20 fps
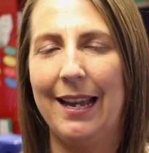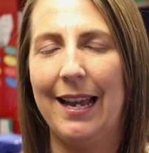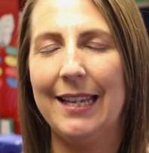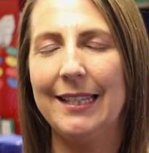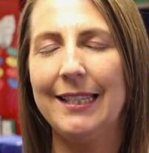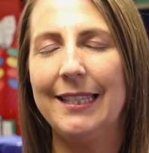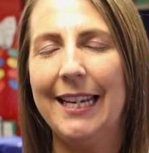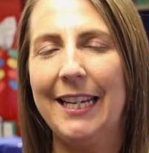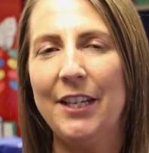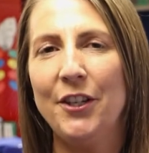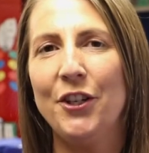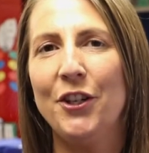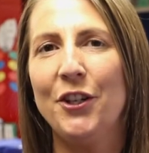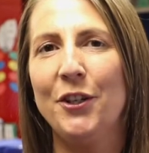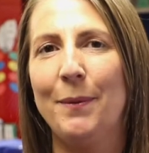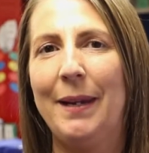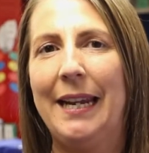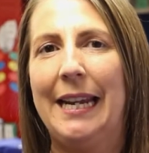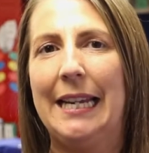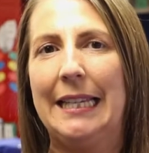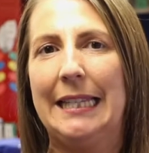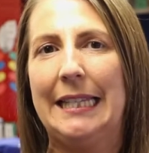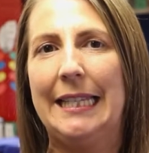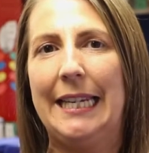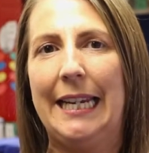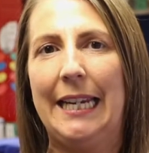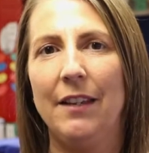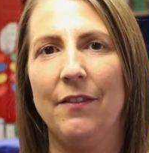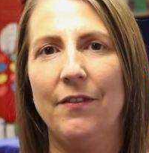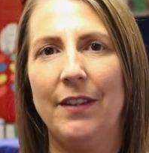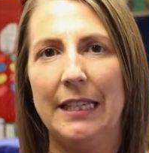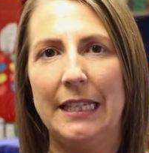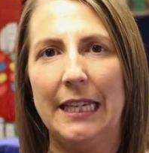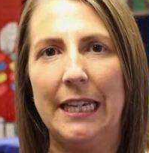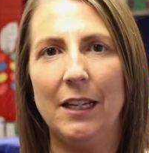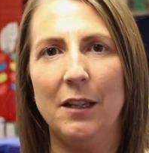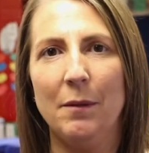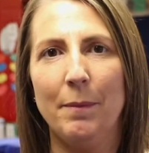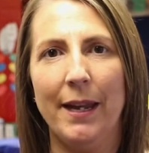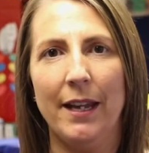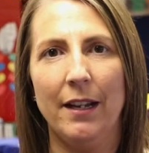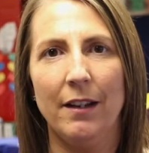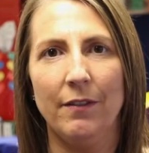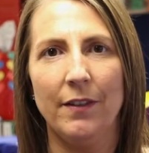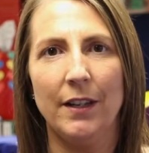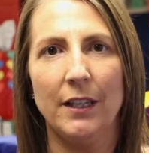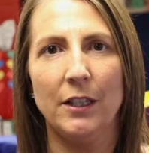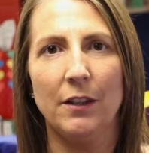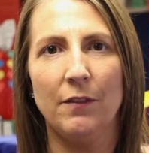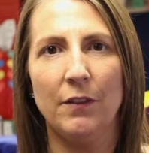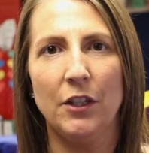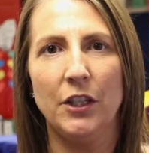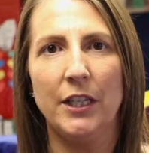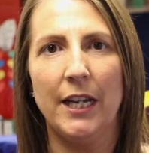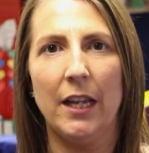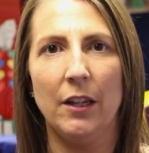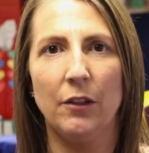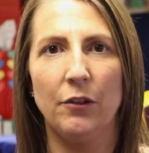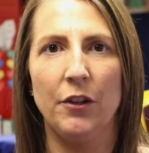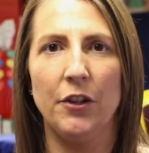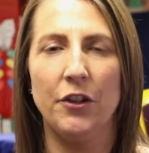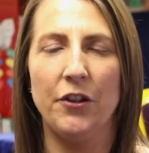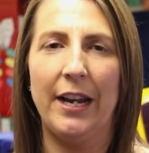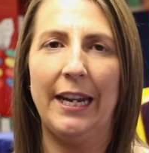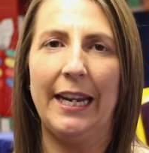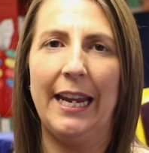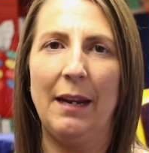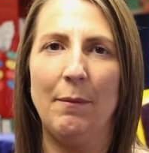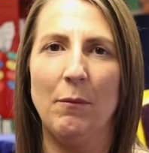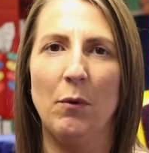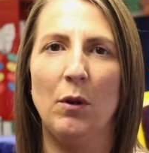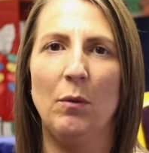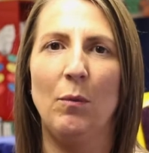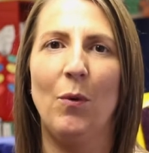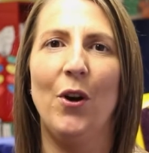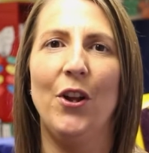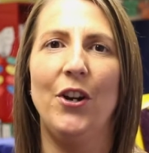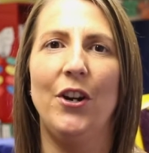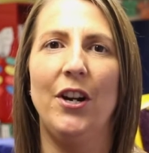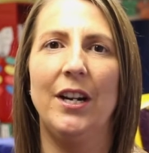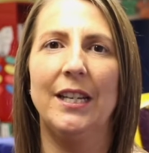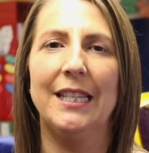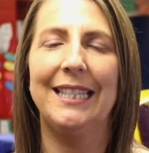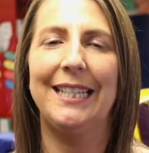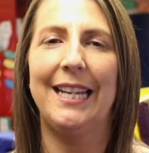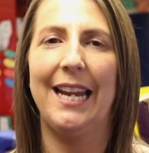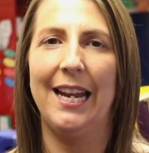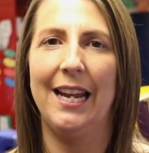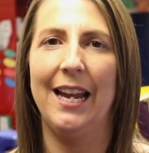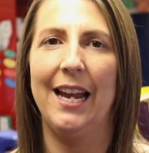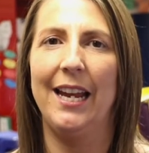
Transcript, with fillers: As teachers we can see the physical benefits of the children drinking more water and staying